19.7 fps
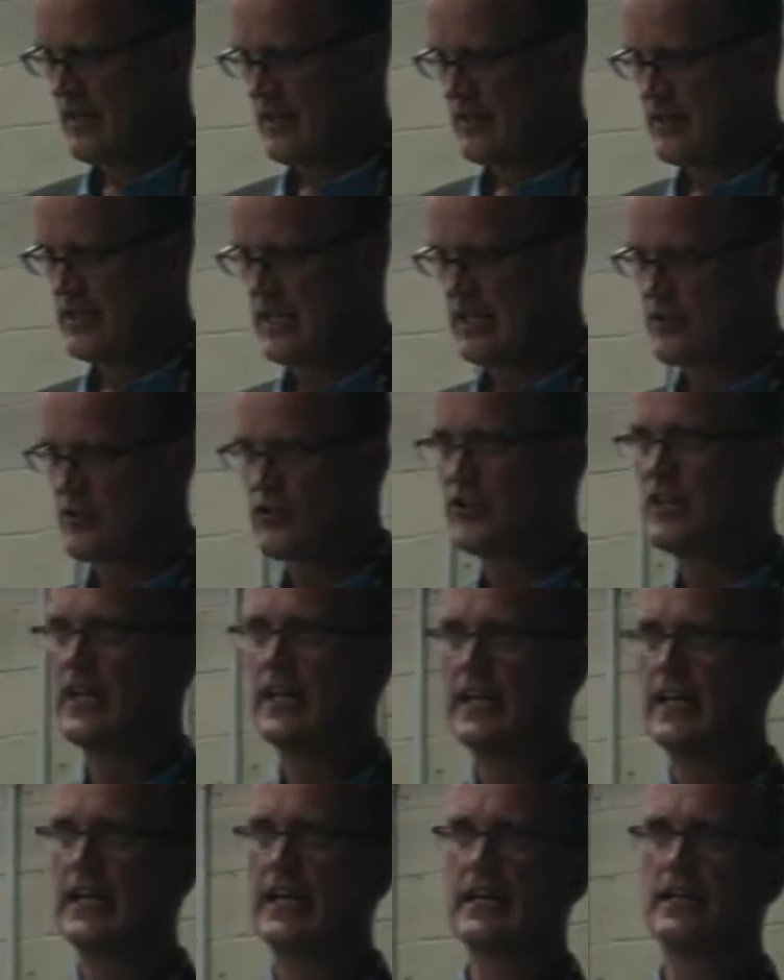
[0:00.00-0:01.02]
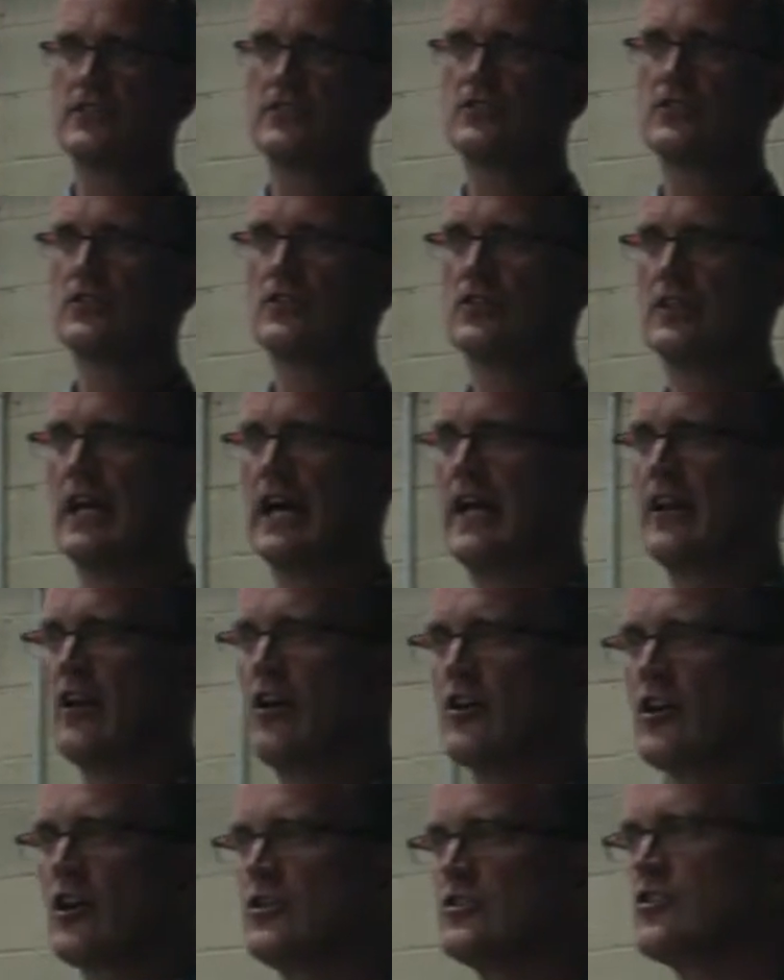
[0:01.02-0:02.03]
The other thing is that
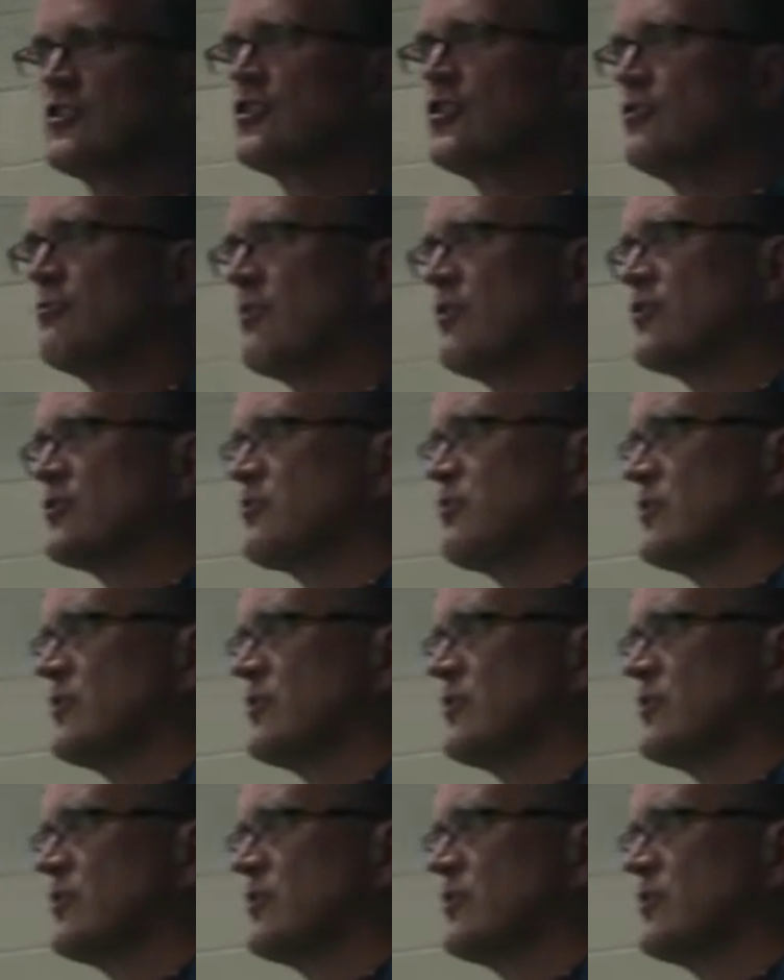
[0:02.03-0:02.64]
consumers